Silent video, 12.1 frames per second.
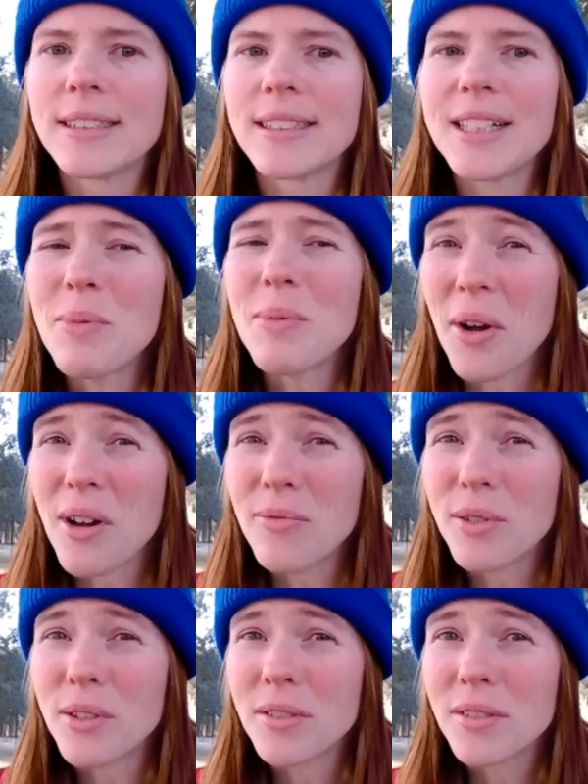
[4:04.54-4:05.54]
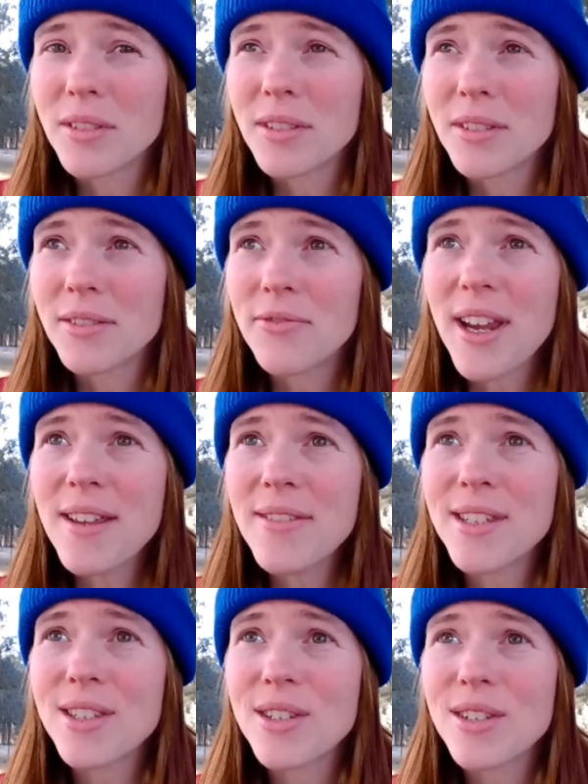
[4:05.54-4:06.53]
It's pretty awful. Faith
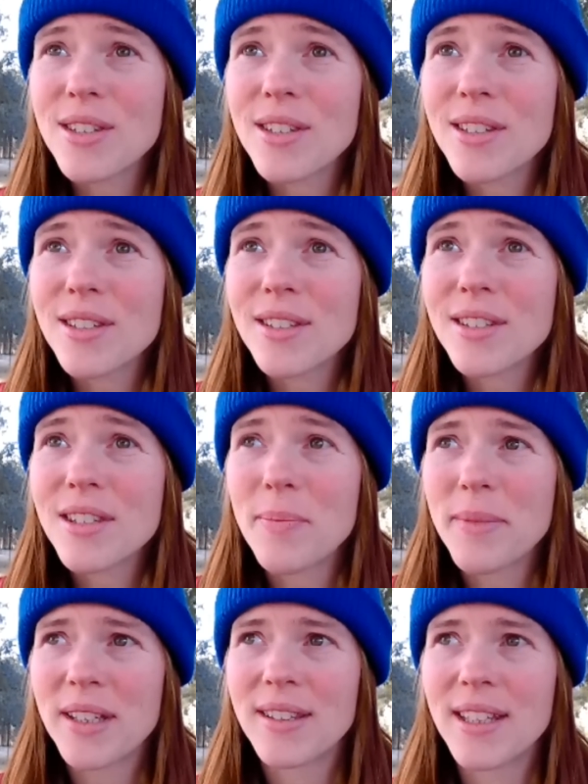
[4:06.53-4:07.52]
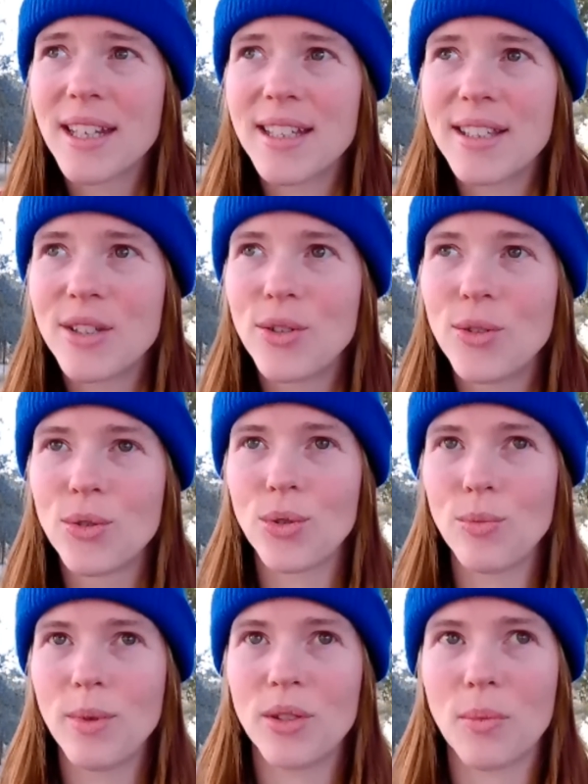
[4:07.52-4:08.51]
is something that is used
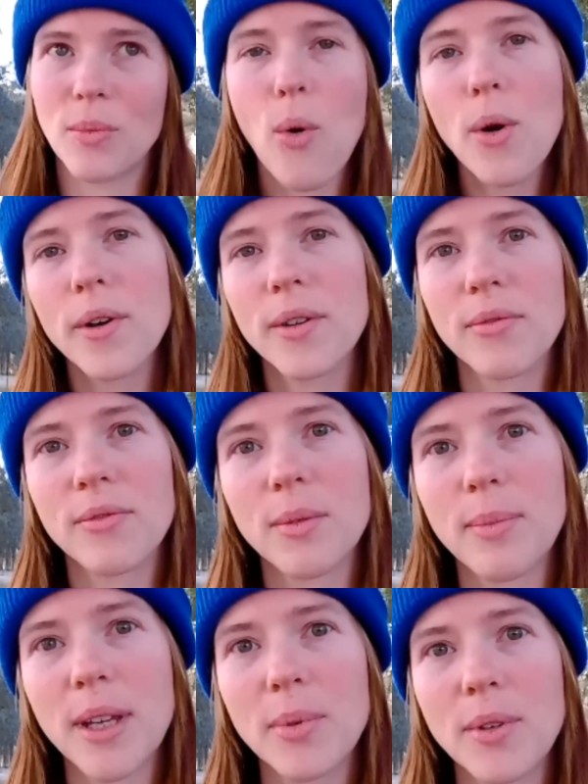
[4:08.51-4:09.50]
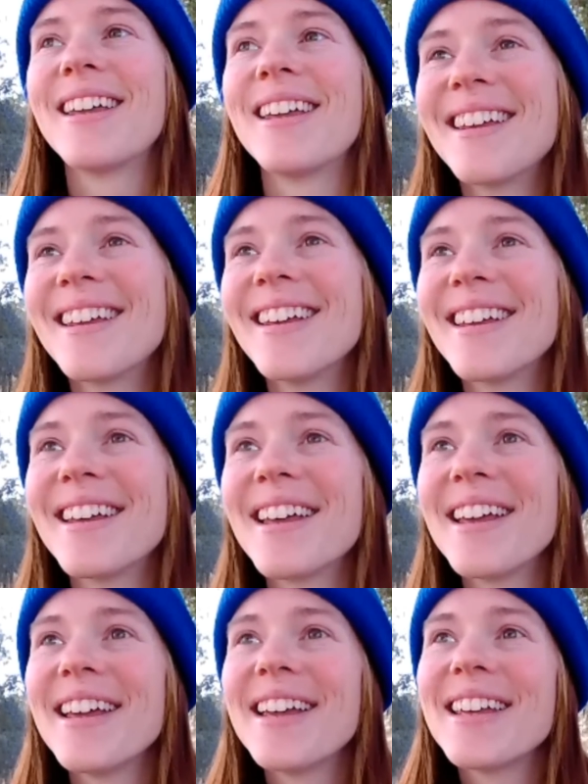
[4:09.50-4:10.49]
to be supportive to people.
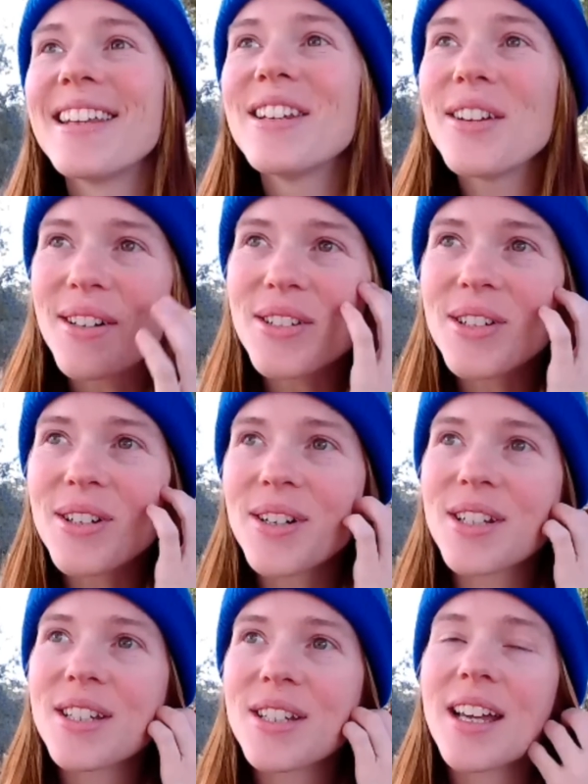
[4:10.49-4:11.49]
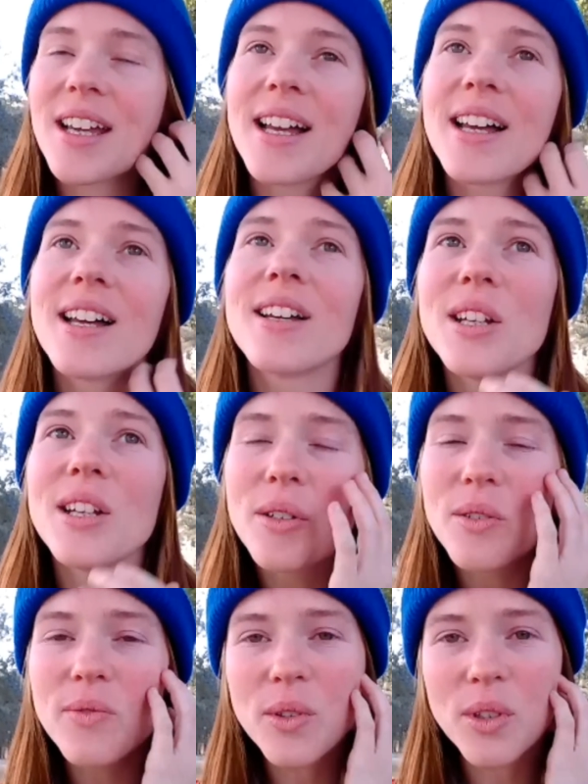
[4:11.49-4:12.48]
You go to church, you know,
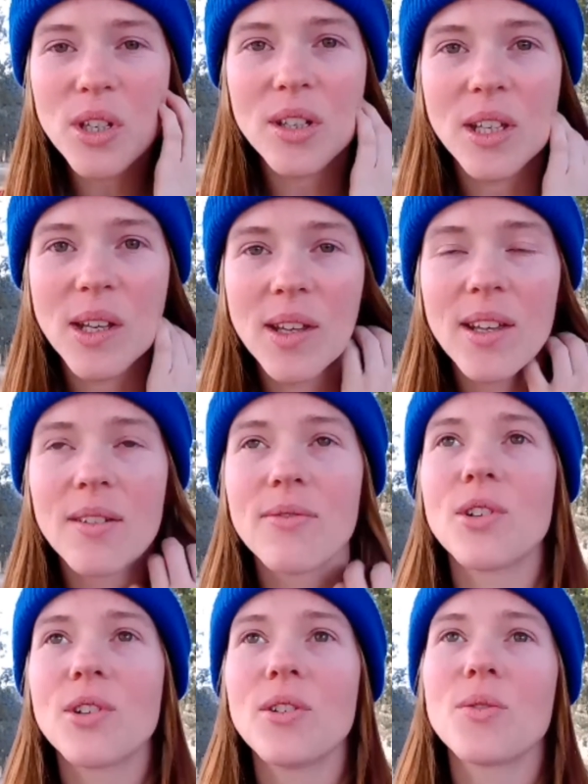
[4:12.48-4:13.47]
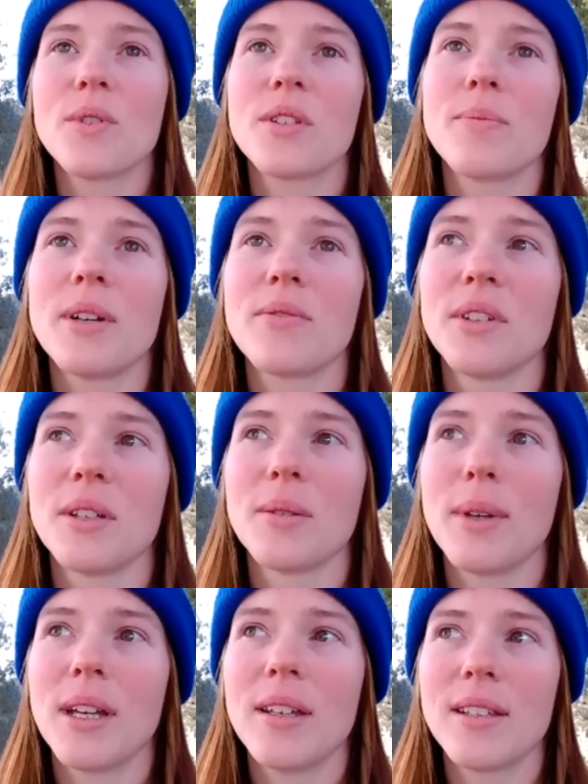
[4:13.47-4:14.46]
to feel good. If church was about feeling
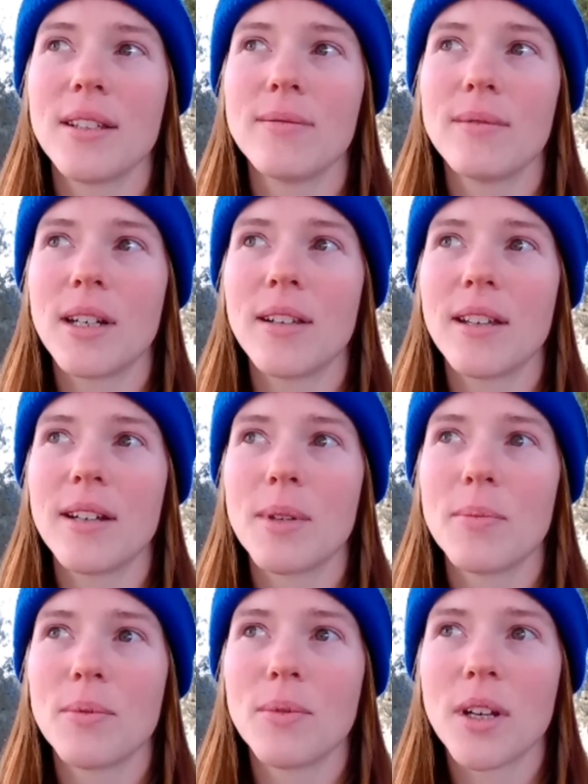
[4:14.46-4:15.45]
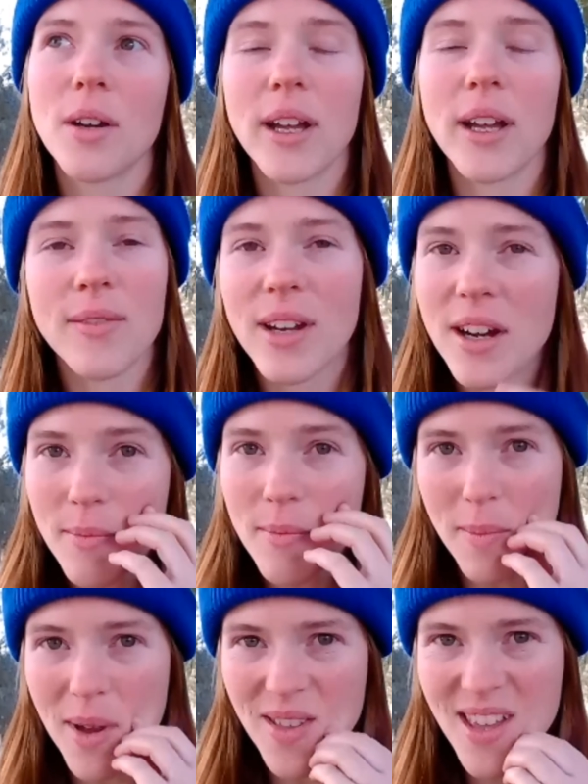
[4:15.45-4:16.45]
bad, then not a lot of people would go. I have hair in my
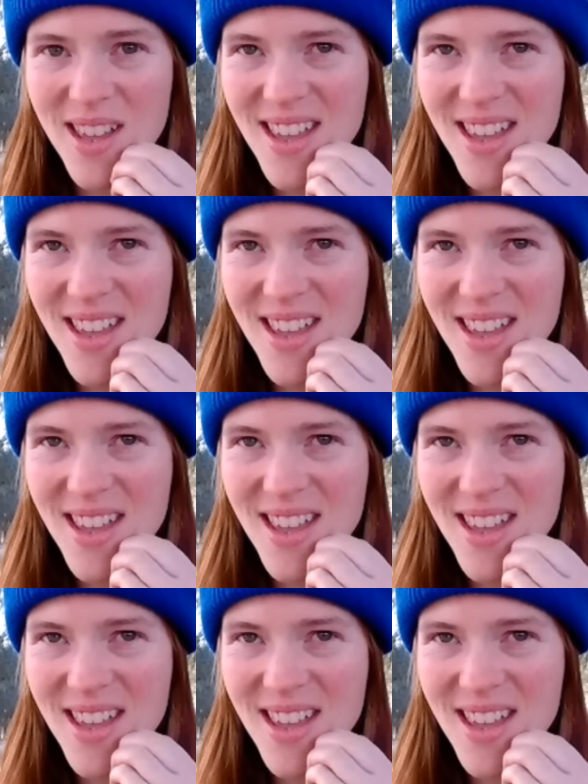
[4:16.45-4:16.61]
mouth.